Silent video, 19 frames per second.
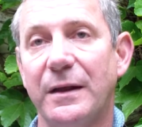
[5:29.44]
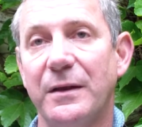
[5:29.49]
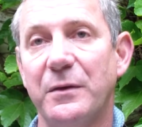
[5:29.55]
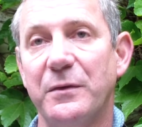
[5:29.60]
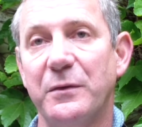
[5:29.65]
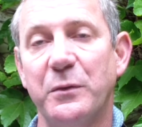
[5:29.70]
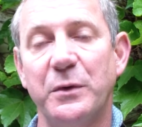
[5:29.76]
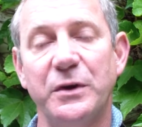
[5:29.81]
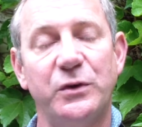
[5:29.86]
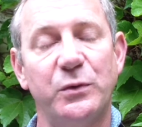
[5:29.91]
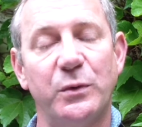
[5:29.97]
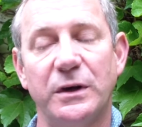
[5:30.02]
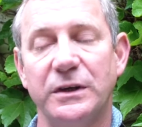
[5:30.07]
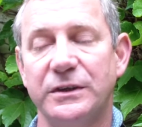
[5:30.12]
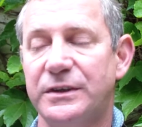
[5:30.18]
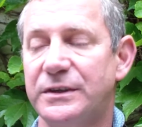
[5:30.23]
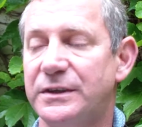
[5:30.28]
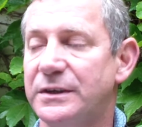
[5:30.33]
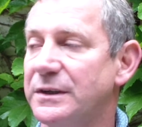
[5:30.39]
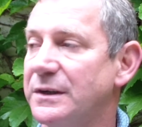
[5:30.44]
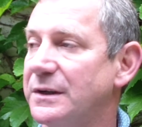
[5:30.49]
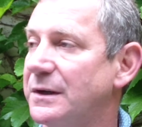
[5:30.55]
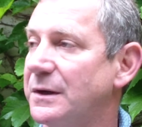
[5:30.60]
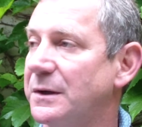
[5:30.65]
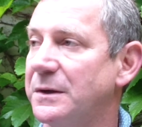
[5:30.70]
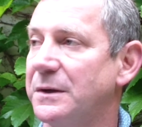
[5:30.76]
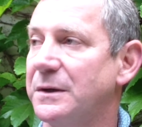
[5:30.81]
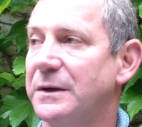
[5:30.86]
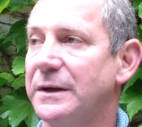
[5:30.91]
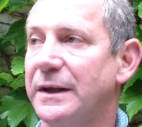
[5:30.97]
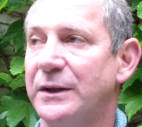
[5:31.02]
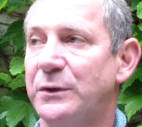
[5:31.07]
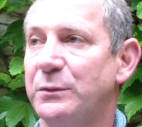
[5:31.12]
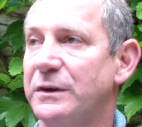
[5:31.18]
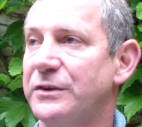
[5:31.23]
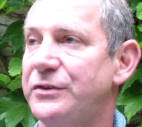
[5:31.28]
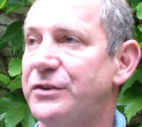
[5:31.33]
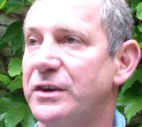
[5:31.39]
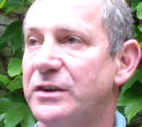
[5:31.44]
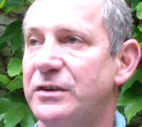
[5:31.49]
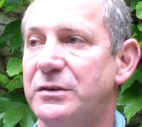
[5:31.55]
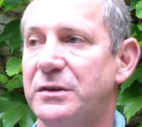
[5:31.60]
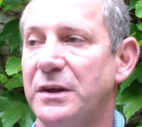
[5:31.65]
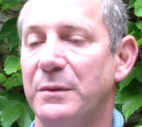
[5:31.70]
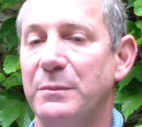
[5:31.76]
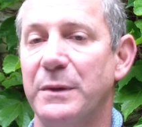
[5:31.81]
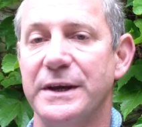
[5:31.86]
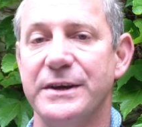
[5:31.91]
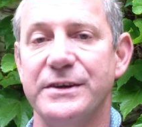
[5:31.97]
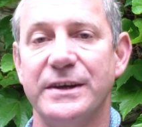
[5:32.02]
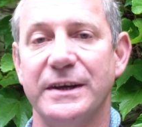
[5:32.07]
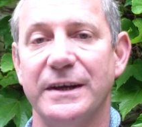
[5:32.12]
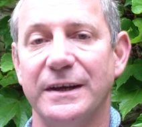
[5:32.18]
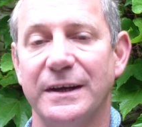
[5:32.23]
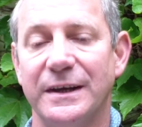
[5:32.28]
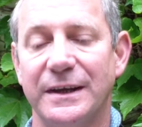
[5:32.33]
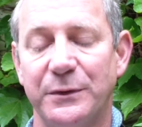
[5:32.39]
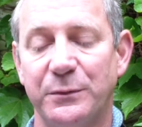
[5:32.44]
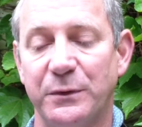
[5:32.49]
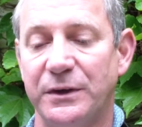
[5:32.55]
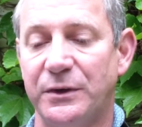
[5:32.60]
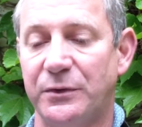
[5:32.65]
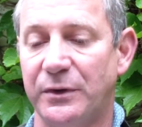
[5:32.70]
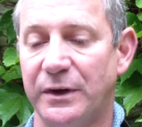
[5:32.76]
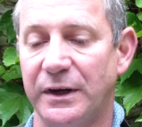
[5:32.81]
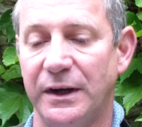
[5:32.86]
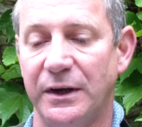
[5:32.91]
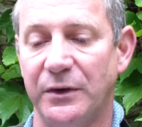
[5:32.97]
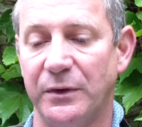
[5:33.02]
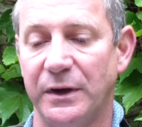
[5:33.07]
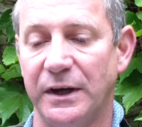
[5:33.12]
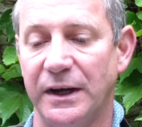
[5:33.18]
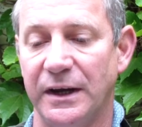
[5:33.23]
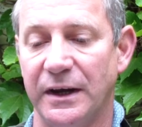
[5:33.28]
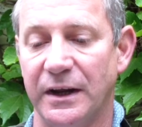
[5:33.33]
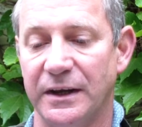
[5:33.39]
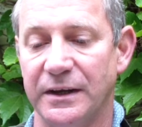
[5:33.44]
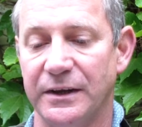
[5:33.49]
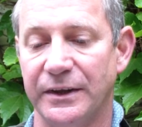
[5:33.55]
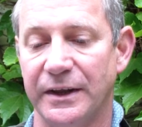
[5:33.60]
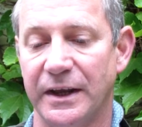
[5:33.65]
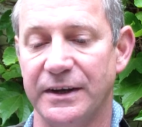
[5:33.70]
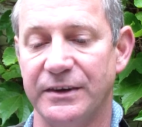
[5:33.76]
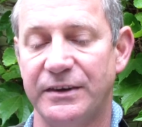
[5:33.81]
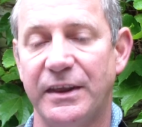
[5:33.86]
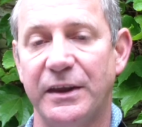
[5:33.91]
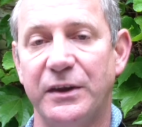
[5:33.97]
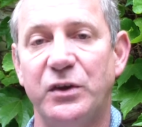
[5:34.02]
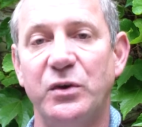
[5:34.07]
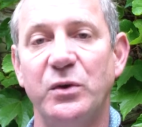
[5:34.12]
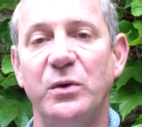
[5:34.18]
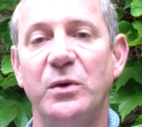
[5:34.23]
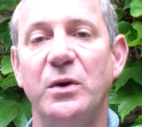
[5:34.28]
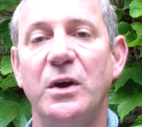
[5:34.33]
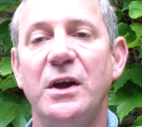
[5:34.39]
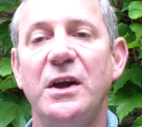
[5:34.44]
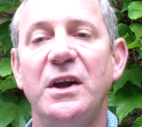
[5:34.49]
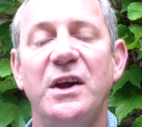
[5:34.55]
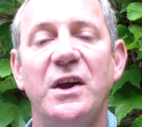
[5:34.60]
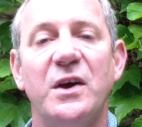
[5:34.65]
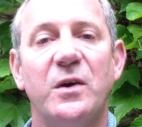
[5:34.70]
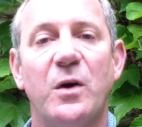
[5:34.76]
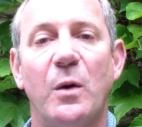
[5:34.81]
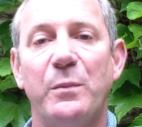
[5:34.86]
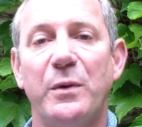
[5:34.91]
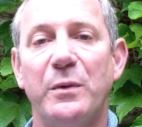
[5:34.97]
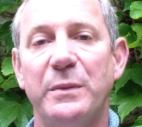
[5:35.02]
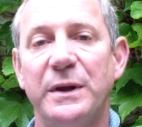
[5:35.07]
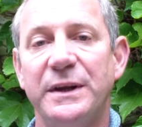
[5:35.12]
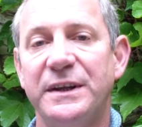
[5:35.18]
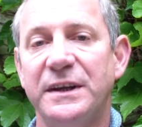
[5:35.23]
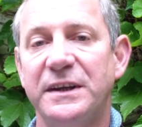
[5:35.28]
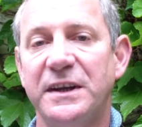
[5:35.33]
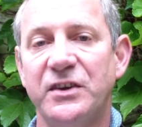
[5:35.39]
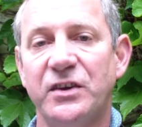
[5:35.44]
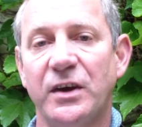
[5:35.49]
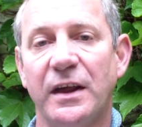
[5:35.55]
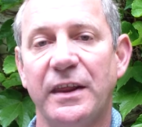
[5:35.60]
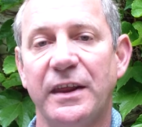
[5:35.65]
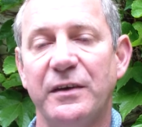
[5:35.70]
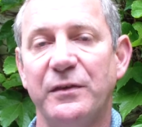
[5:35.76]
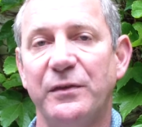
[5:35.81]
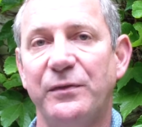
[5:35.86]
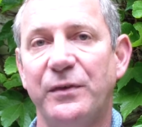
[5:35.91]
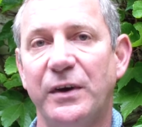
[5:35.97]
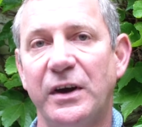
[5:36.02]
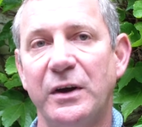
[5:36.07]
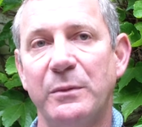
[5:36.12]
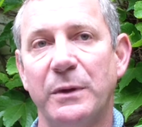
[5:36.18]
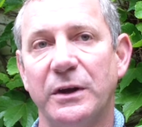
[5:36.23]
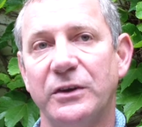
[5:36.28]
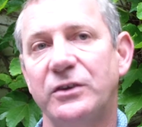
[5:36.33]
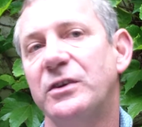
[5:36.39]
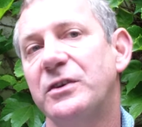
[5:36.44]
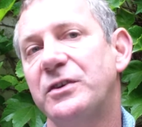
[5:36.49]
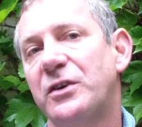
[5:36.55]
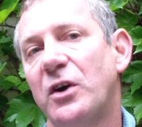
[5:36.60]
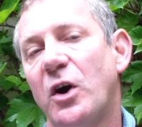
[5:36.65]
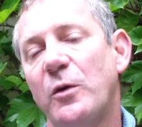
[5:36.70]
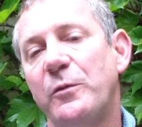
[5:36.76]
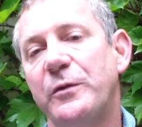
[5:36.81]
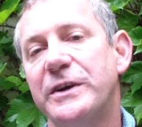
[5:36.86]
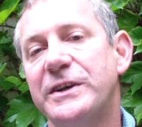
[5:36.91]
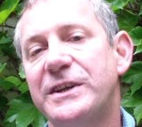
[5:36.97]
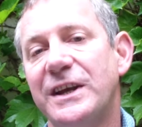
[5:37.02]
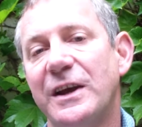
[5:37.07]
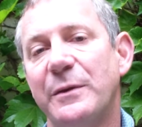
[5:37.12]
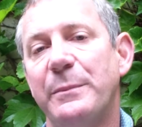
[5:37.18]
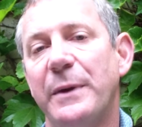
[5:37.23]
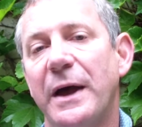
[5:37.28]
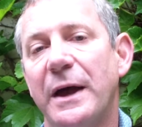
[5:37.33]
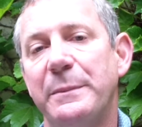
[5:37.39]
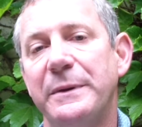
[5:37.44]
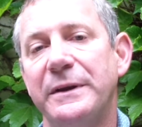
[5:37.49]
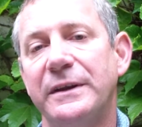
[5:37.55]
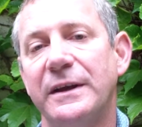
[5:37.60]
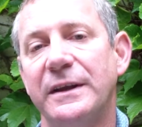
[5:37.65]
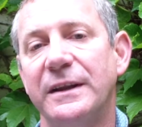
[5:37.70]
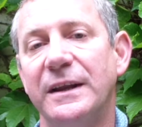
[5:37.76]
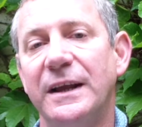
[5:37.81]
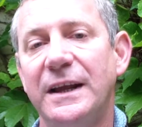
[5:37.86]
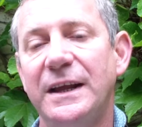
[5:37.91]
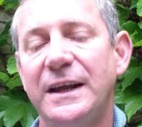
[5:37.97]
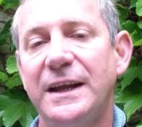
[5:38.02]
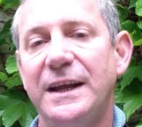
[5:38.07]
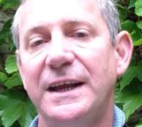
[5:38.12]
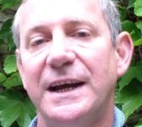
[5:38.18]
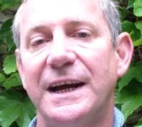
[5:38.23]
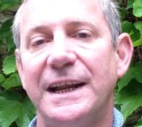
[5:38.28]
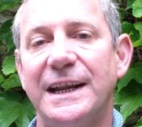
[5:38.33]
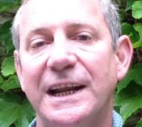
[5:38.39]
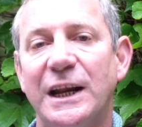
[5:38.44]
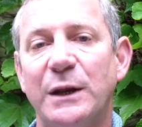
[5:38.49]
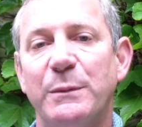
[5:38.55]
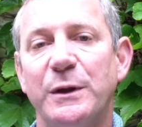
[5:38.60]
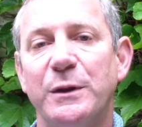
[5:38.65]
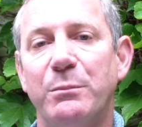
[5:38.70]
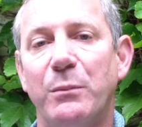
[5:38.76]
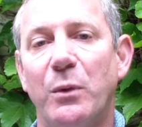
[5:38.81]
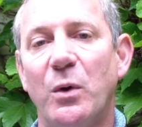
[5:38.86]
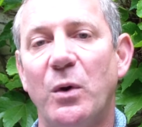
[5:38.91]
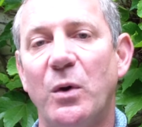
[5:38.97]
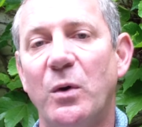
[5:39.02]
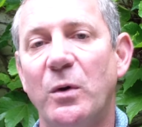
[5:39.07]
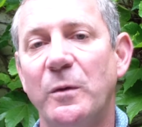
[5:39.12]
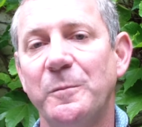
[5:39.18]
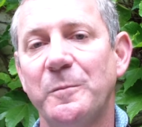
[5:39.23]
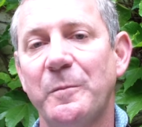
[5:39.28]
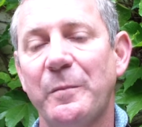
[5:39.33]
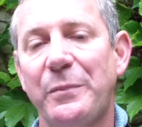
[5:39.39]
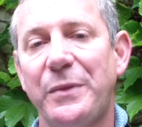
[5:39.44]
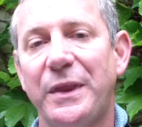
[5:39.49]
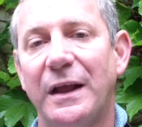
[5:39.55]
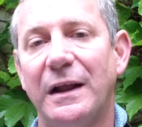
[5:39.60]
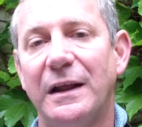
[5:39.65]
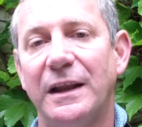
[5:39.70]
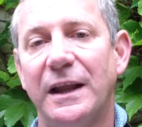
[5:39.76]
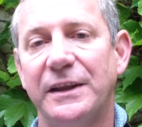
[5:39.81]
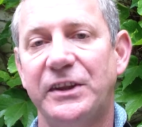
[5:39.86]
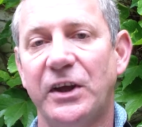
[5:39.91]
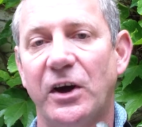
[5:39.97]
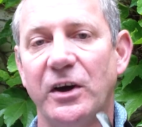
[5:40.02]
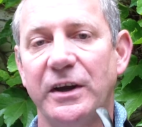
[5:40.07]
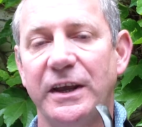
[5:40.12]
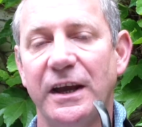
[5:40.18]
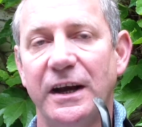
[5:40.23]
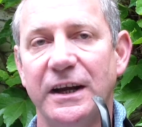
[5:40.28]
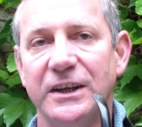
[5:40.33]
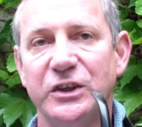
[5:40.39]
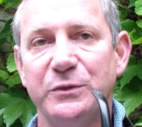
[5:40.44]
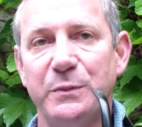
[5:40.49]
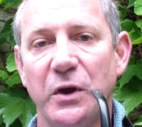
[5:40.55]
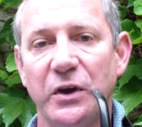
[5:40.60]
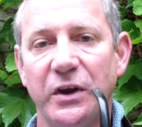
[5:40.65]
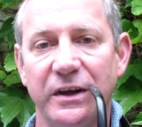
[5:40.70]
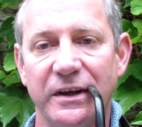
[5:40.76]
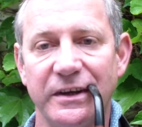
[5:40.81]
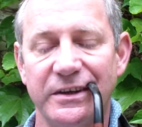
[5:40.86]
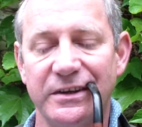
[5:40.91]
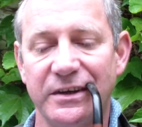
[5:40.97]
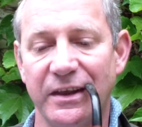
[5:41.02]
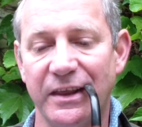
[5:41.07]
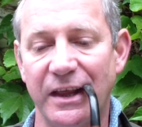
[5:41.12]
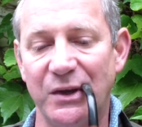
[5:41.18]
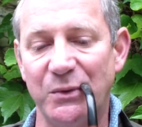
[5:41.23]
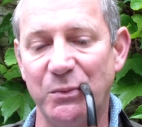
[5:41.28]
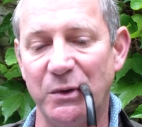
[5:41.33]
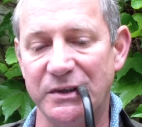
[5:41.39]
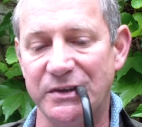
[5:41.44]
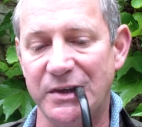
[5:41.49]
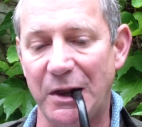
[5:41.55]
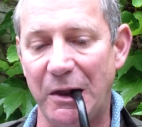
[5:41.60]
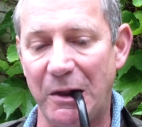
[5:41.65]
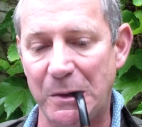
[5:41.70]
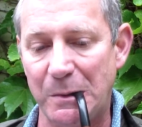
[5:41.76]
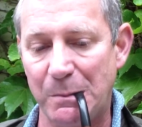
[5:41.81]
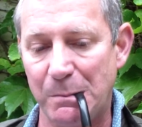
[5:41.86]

which was, it was just amazing. It was really, really nice. The two complemented each other very much. So obviously Abingdon, a little bit more Latakia and smokiness that was there.